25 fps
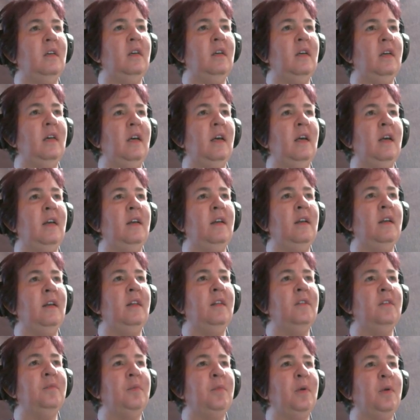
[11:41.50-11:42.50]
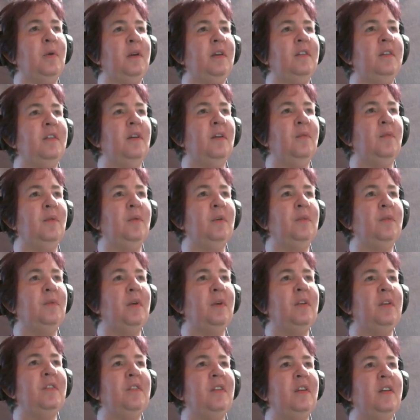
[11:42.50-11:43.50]
And at this point in time,
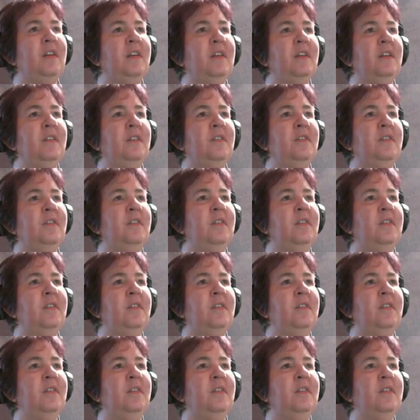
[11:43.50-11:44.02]
once it is,